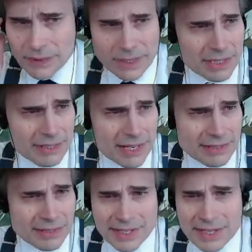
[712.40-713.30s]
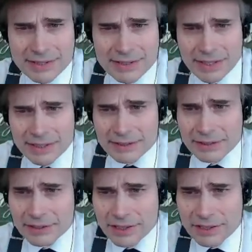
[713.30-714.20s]
He says, "It's these things."
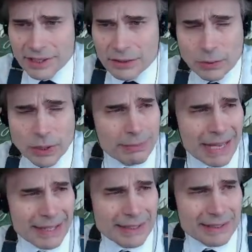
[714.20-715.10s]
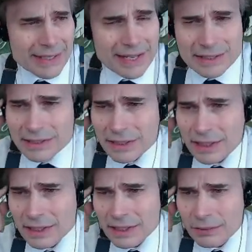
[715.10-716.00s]
And she says, "Well, back in the States,
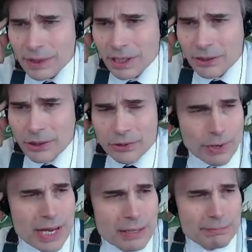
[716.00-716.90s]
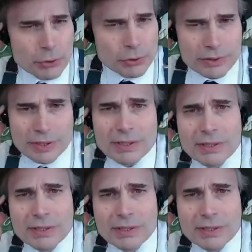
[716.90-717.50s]
we call those rain boots."